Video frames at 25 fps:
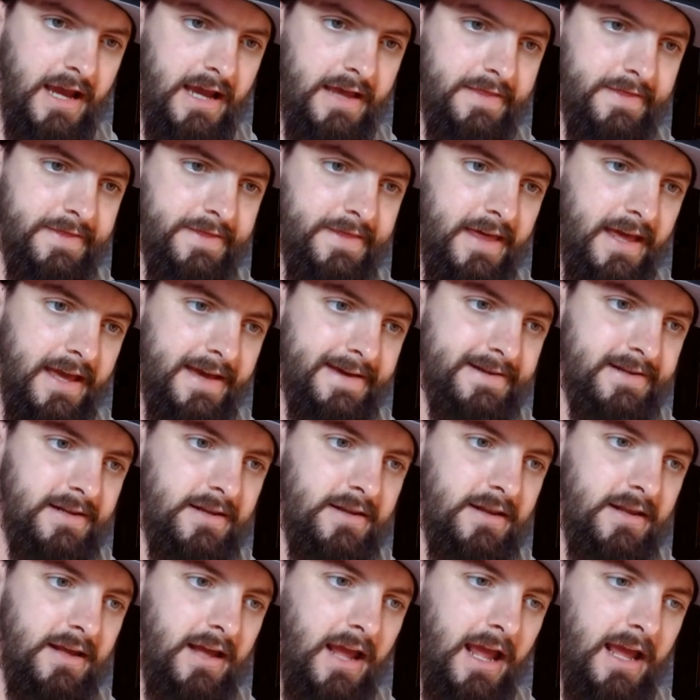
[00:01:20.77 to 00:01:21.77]
And
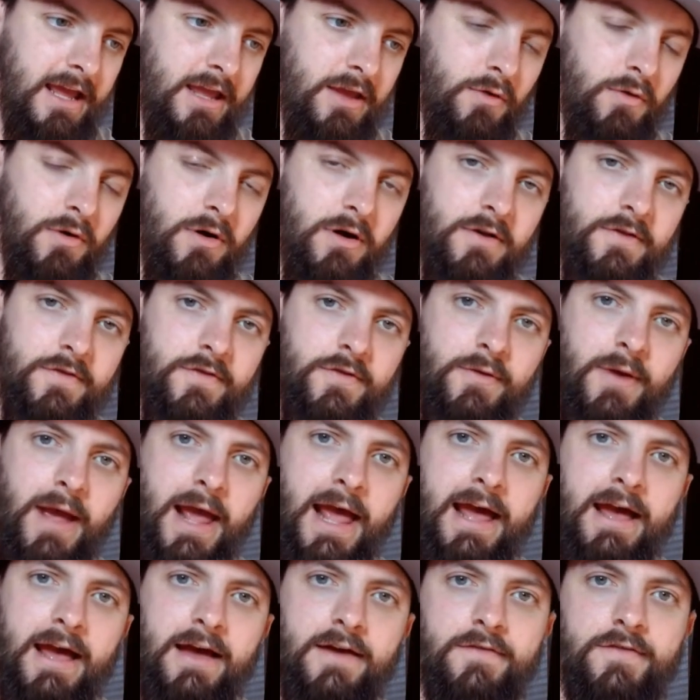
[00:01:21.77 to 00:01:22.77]
then you also
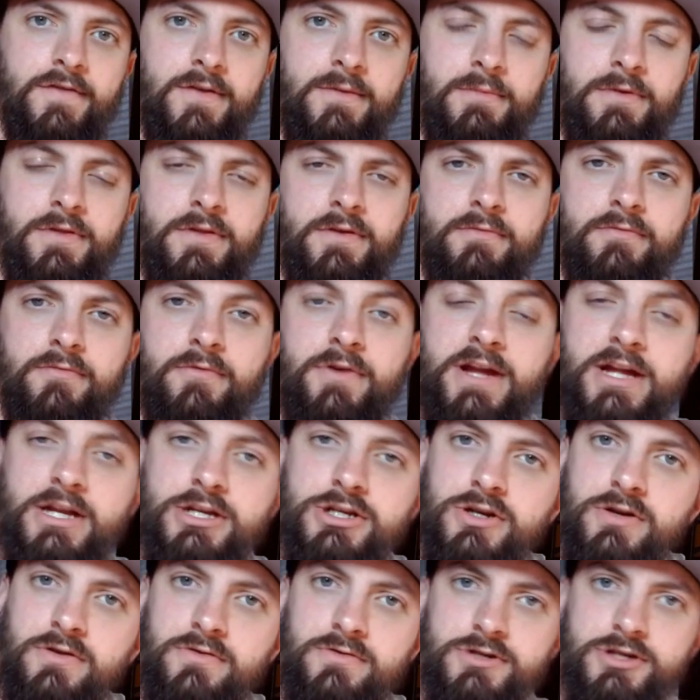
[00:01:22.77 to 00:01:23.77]
have some of the
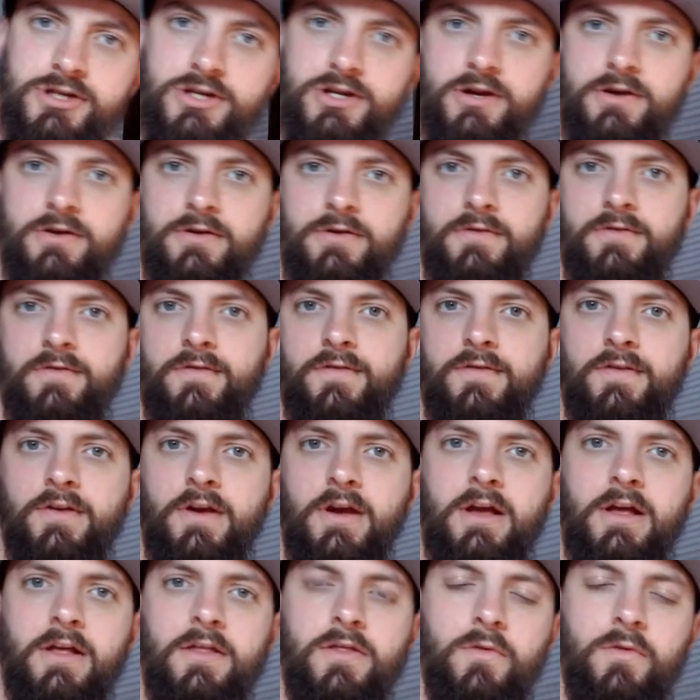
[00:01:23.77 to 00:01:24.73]
regional shows,